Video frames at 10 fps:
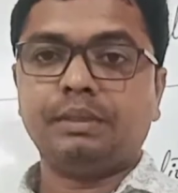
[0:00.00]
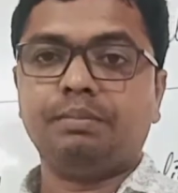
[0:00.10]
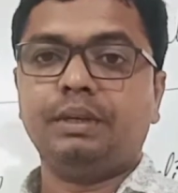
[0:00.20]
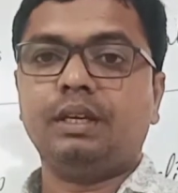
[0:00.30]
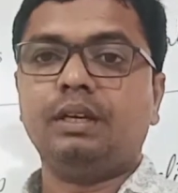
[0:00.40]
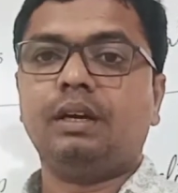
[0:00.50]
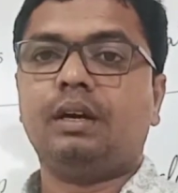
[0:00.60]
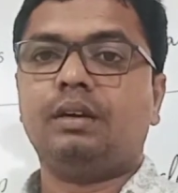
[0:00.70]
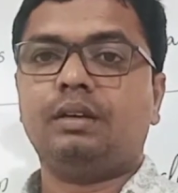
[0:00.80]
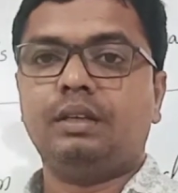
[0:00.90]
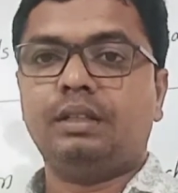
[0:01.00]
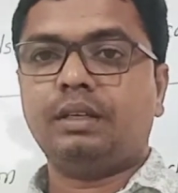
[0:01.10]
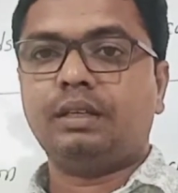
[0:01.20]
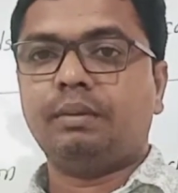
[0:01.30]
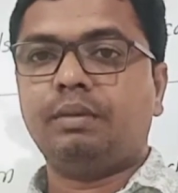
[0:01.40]
speaking in the
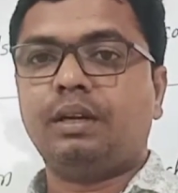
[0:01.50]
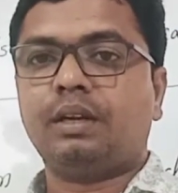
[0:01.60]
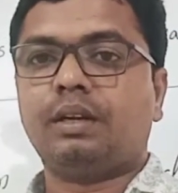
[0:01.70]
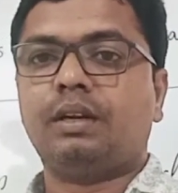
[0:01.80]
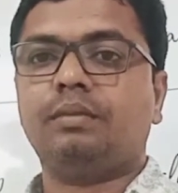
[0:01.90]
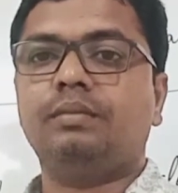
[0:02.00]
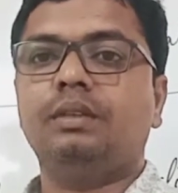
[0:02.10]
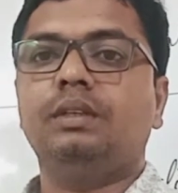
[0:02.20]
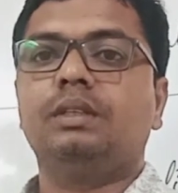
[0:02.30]
tabular column.